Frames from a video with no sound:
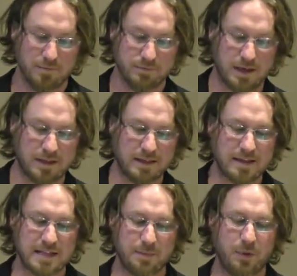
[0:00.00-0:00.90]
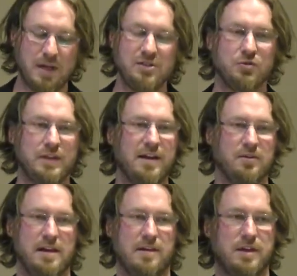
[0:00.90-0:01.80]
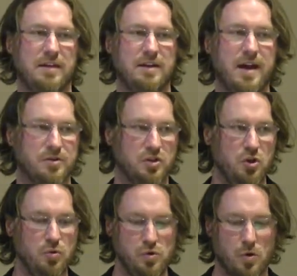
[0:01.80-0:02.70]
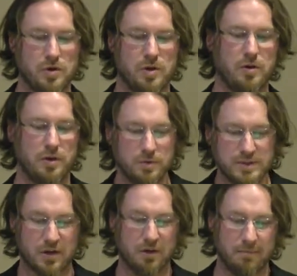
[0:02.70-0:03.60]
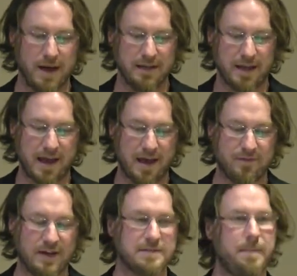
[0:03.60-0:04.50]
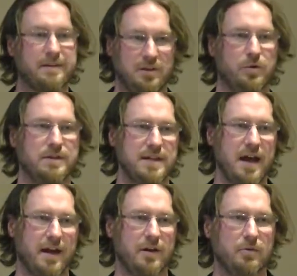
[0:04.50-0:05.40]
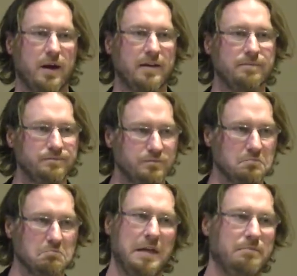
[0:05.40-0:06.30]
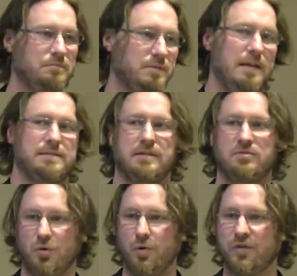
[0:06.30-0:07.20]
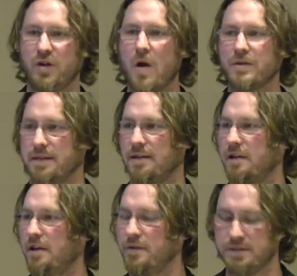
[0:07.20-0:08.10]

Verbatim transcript: Like that's a potential data leak that neither you nor your user might have expected or desired, right? It's a tool for doxing, you know.